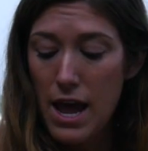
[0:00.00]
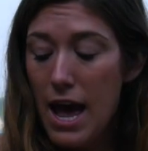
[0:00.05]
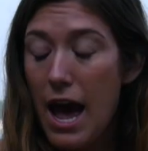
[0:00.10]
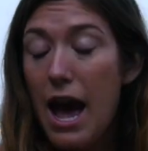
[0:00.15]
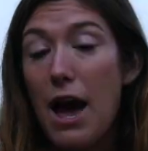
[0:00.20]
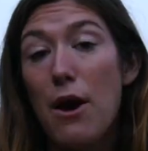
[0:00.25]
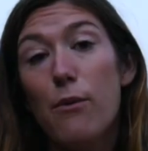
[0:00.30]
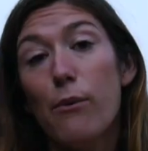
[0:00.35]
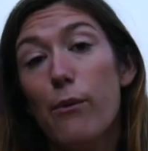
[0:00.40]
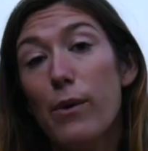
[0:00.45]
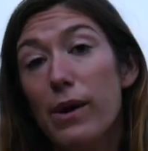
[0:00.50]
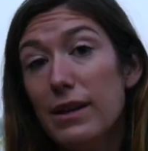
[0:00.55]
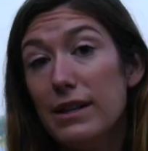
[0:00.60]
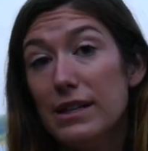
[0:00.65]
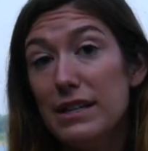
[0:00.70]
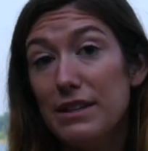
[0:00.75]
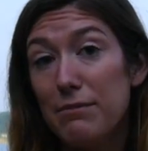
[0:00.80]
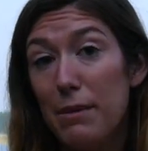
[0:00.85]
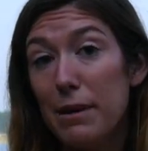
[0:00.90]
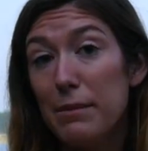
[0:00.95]
I will
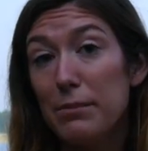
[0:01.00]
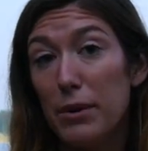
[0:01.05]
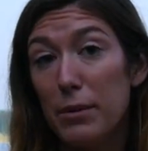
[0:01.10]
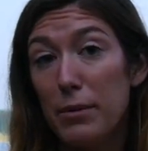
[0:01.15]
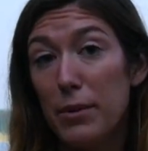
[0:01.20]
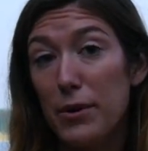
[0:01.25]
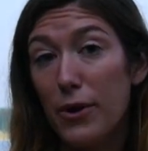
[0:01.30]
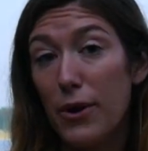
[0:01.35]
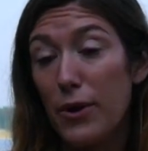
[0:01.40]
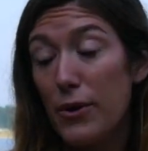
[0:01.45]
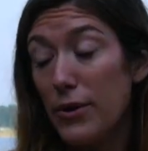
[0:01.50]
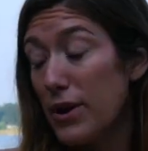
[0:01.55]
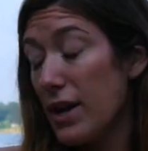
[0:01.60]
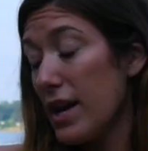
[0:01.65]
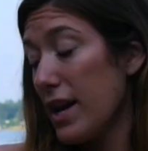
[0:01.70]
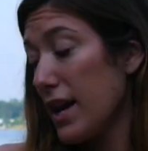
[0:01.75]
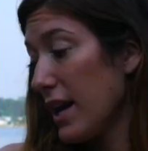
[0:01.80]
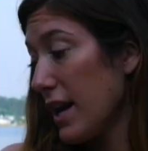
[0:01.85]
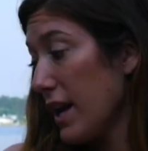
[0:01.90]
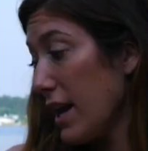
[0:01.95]
leave my promo code
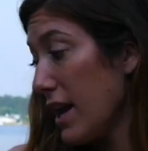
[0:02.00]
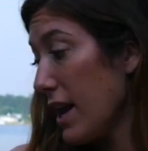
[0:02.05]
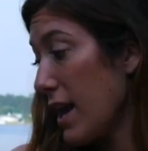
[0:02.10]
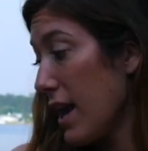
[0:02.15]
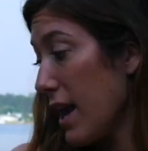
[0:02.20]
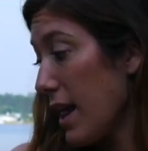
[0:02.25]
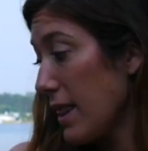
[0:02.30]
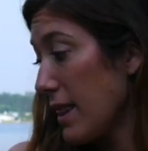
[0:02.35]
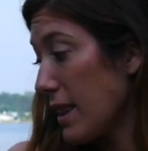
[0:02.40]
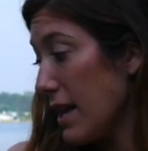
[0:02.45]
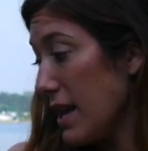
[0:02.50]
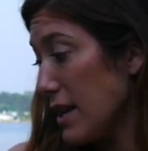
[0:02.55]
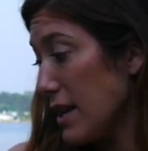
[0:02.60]
in the